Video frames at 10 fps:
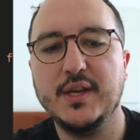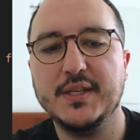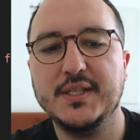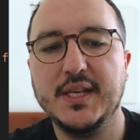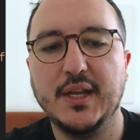We
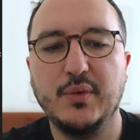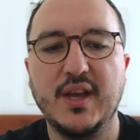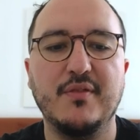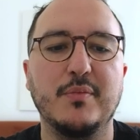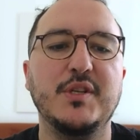can see that
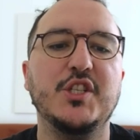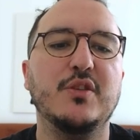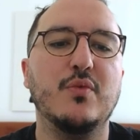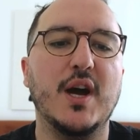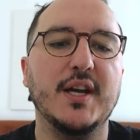we have a
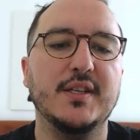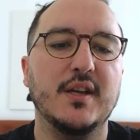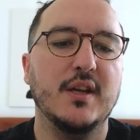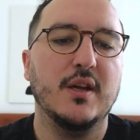BG white.